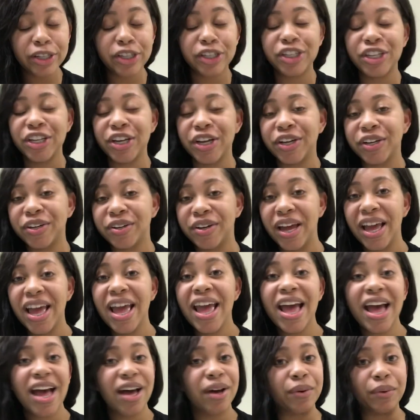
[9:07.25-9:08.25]
so
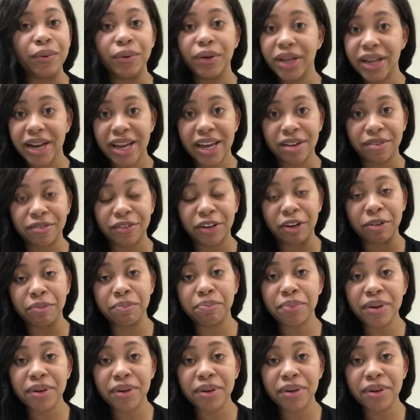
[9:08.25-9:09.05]
whatever.